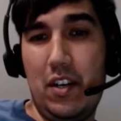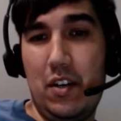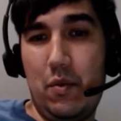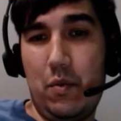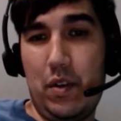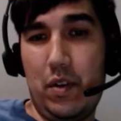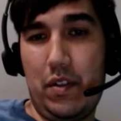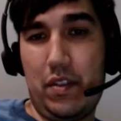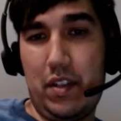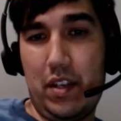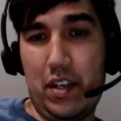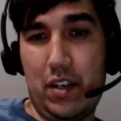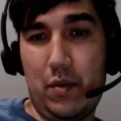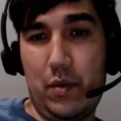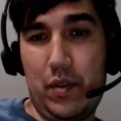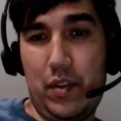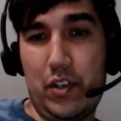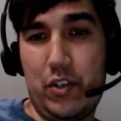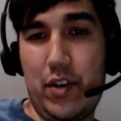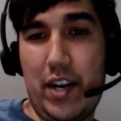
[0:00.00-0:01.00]
with
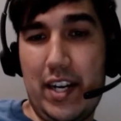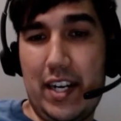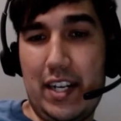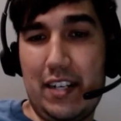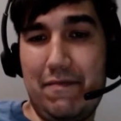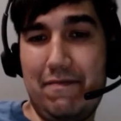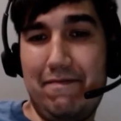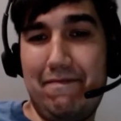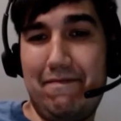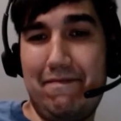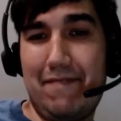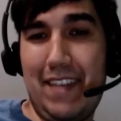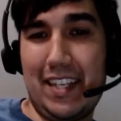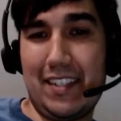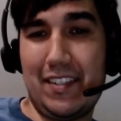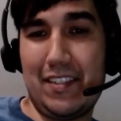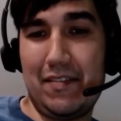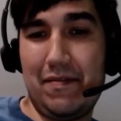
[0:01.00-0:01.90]
your trading. Thanks.